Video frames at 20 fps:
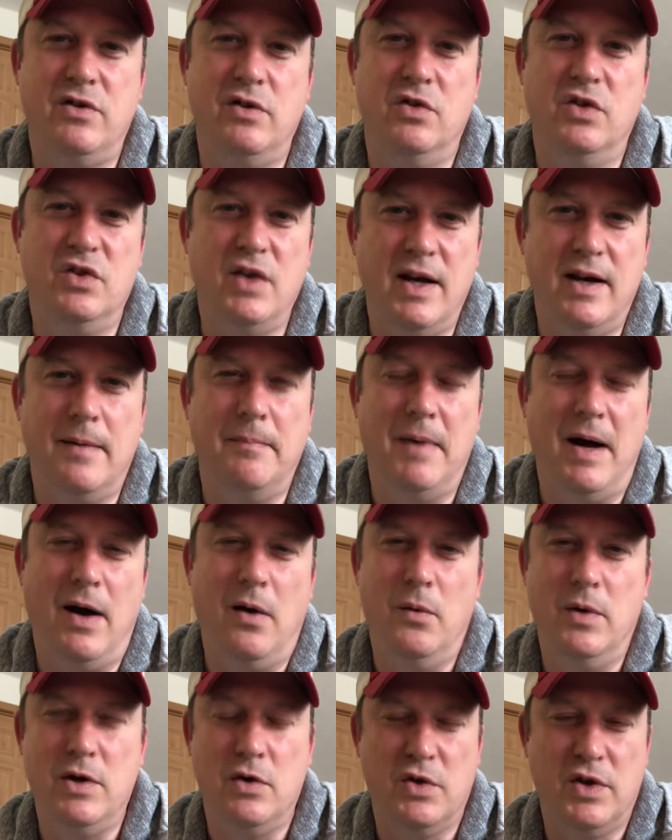to think
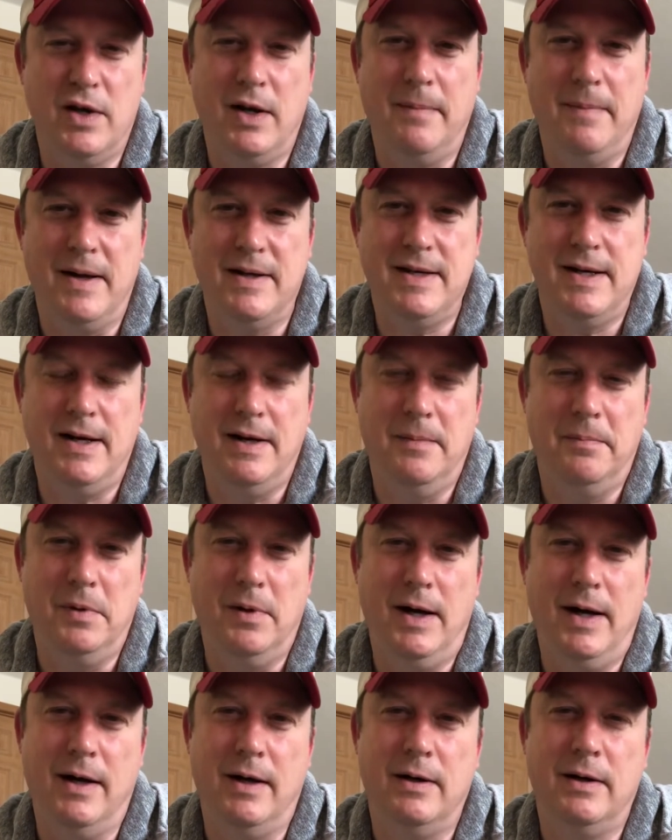about when you're thinking about taking a
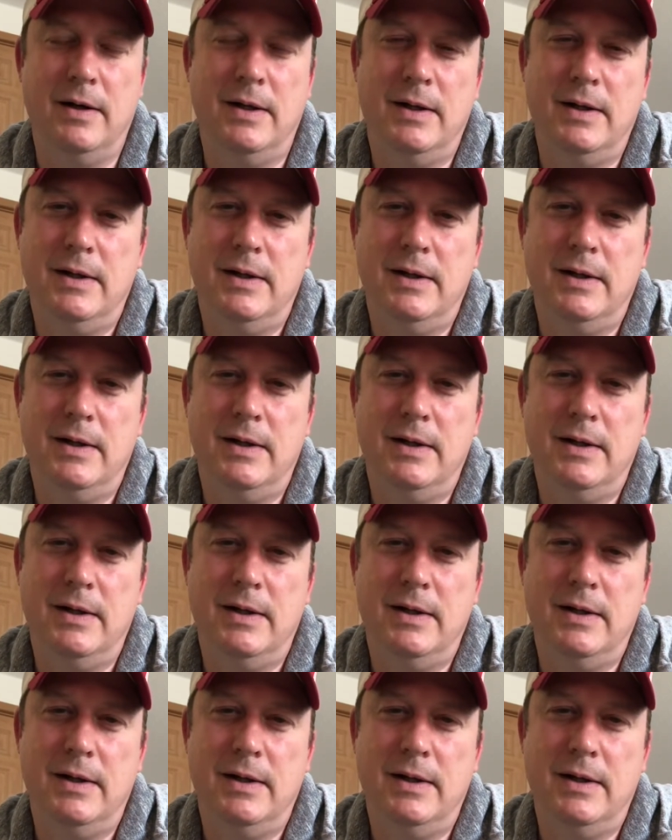player.